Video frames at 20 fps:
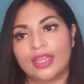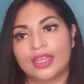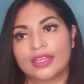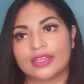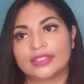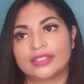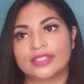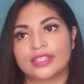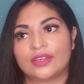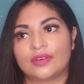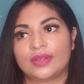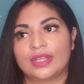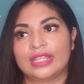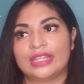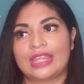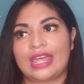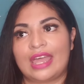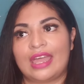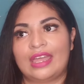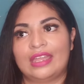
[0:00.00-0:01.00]

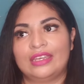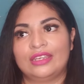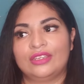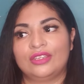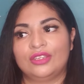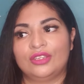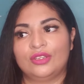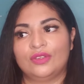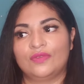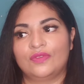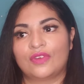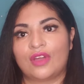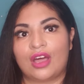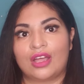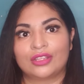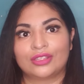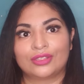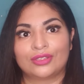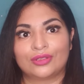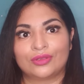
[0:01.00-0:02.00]
considering that you've
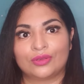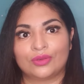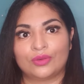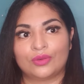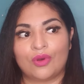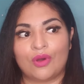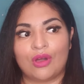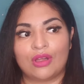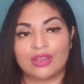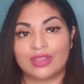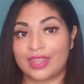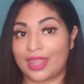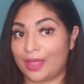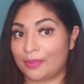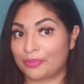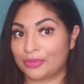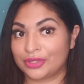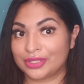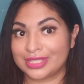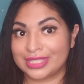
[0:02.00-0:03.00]
gone through all of
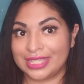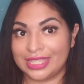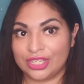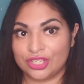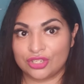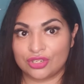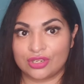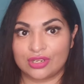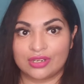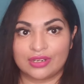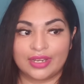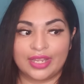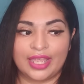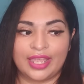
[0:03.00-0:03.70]
that procedure